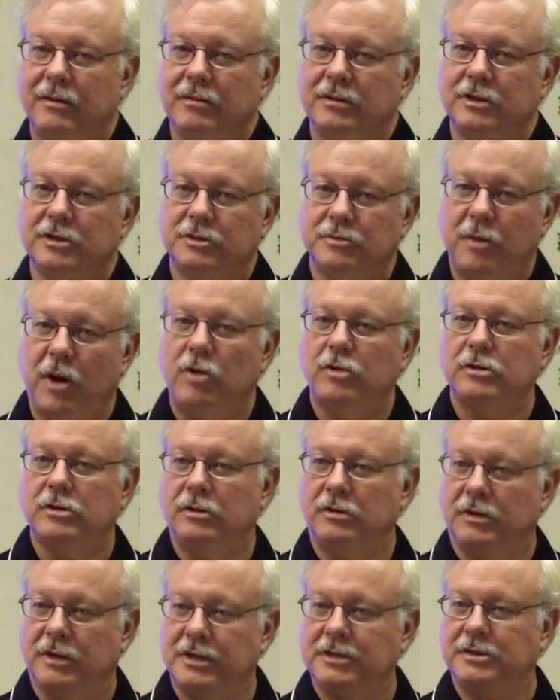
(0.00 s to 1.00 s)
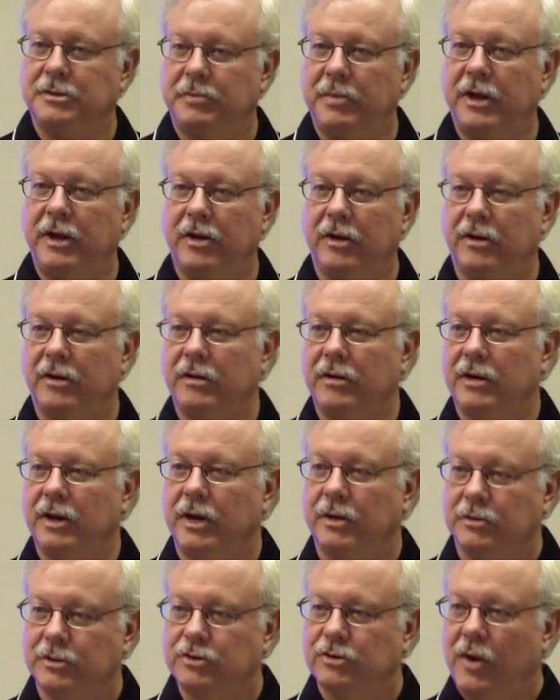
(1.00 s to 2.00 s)
the smoke disappeared
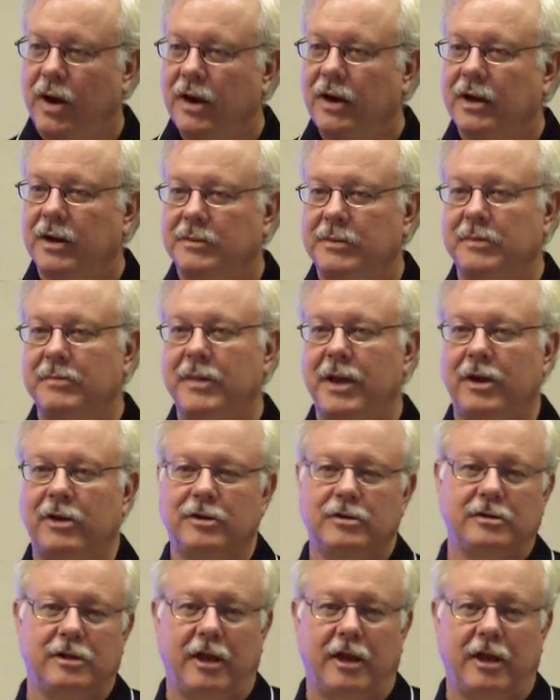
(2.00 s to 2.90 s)
and it was running a little bit better.